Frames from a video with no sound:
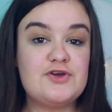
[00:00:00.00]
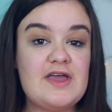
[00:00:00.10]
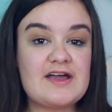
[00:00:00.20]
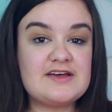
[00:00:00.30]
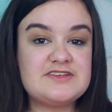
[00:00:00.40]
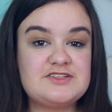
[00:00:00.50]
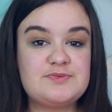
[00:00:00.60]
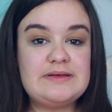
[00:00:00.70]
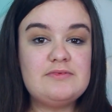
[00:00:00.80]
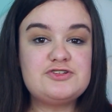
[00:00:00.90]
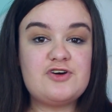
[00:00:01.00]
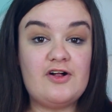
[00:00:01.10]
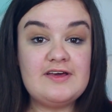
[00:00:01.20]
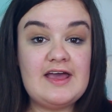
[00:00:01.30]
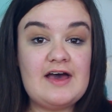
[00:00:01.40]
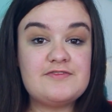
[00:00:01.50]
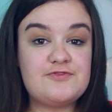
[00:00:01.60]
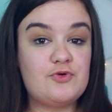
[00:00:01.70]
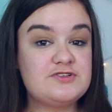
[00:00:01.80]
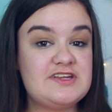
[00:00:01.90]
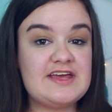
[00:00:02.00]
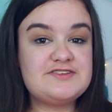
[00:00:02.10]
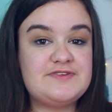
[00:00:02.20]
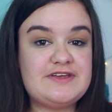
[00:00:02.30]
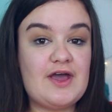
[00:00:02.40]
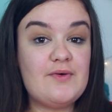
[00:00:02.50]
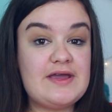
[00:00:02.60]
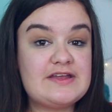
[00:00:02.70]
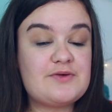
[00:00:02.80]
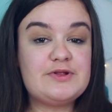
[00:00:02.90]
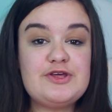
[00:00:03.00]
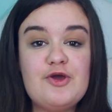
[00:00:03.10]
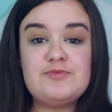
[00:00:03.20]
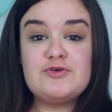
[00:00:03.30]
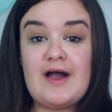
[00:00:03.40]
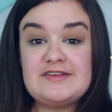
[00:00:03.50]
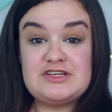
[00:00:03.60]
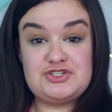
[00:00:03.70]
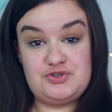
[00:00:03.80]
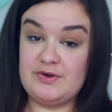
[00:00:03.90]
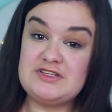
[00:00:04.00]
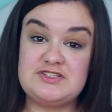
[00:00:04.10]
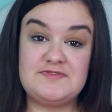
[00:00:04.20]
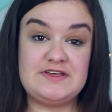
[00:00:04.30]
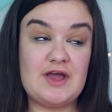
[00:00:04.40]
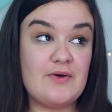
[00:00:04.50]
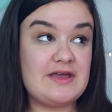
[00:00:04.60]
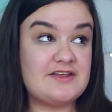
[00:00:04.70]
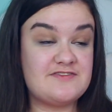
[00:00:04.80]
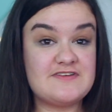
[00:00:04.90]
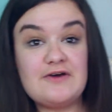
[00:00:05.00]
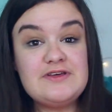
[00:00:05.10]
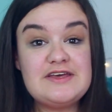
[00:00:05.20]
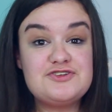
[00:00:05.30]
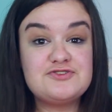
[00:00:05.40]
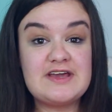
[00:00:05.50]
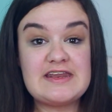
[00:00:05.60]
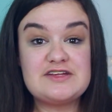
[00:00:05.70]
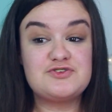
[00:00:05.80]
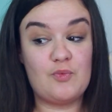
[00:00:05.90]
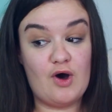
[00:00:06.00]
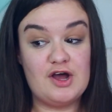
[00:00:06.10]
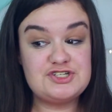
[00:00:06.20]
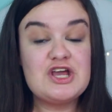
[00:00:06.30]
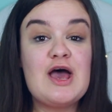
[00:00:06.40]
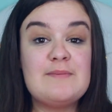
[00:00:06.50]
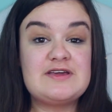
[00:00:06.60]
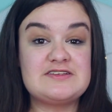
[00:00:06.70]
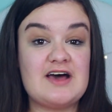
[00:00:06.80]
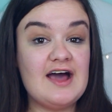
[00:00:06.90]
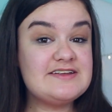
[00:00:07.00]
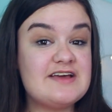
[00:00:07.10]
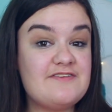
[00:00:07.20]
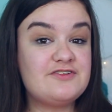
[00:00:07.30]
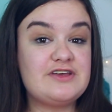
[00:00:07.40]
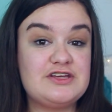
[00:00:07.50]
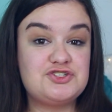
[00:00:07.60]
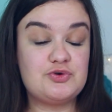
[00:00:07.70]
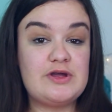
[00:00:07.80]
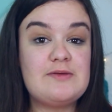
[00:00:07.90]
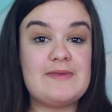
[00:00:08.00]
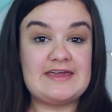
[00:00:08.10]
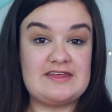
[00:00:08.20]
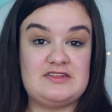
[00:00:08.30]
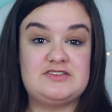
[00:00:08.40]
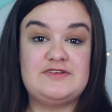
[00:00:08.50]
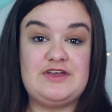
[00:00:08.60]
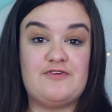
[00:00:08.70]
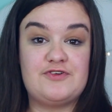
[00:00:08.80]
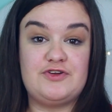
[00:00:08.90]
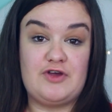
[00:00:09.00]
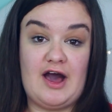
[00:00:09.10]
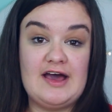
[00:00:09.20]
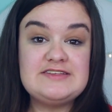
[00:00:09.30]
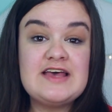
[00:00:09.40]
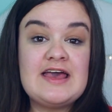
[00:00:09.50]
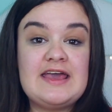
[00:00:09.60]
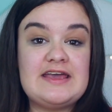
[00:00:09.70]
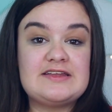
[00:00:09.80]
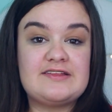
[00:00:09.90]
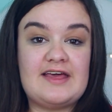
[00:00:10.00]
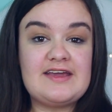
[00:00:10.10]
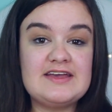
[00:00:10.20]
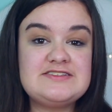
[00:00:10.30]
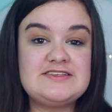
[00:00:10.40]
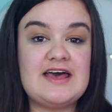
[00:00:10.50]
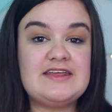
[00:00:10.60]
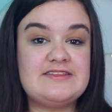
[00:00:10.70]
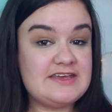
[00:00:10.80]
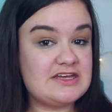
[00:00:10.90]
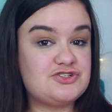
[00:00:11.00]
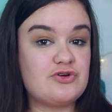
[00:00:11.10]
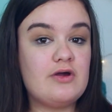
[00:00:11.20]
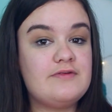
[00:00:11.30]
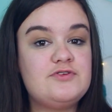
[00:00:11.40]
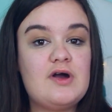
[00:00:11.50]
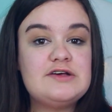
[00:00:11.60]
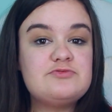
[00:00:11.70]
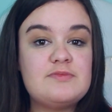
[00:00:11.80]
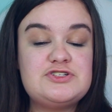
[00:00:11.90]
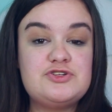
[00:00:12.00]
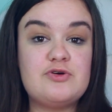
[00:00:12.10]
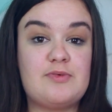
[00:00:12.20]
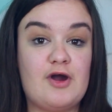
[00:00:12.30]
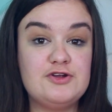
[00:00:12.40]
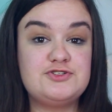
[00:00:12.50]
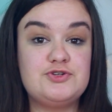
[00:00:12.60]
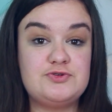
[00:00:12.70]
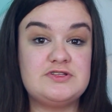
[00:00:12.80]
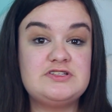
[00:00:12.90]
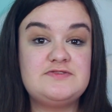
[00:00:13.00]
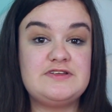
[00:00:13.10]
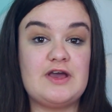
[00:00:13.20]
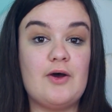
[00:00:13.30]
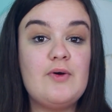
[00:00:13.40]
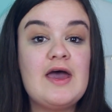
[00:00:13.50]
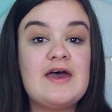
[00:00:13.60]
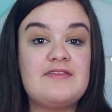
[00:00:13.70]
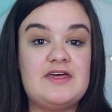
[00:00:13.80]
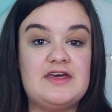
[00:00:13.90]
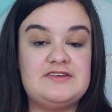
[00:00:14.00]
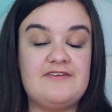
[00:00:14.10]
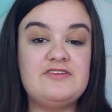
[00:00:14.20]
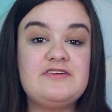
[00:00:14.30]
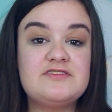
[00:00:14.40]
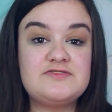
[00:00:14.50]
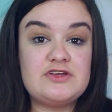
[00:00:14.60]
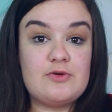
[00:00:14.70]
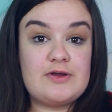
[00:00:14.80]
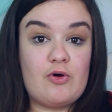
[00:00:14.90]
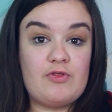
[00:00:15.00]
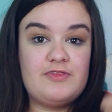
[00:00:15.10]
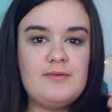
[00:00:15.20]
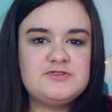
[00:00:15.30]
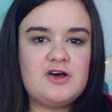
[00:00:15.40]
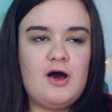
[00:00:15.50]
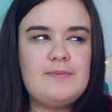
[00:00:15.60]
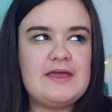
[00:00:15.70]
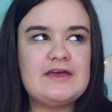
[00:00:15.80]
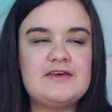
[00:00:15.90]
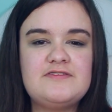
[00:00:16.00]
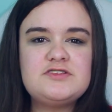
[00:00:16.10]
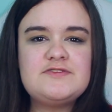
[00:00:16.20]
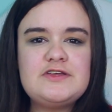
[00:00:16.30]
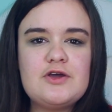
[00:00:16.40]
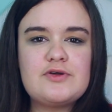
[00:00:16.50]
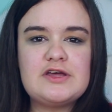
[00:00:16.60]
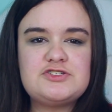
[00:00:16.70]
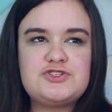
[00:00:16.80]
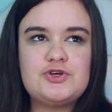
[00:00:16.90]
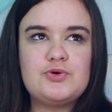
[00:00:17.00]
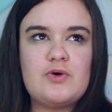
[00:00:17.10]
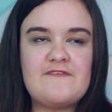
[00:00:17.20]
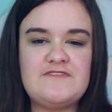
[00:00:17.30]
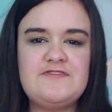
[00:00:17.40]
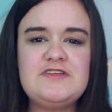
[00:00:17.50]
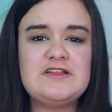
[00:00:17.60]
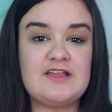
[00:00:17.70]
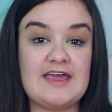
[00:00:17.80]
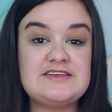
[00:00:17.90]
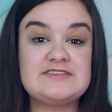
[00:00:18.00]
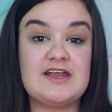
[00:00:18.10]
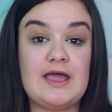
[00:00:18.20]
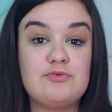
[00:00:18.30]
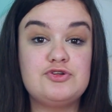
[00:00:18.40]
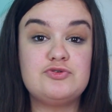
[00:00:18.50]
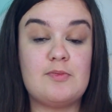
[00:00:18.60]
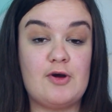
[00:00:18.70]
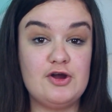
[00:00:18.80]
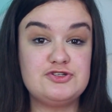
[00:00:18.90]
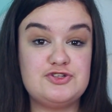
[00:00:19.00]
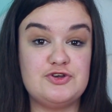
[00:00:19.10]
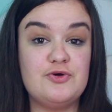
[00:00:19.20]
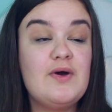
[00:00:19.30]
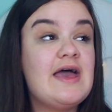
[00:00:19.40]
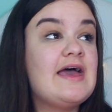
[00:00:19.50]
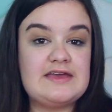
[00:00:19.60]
So yeah, guys, that is pretty much all I have for today's video, and I really hope you guys enjoyed this video and found it entertaining to watch, because I definitely enjoyed making this video for you guys. And like I said in the intro, if you guys to do a part 2 to this video, then definitely give this video a big ol' thumbs up, and if this video gets to 50 likes, then I will do a part 2.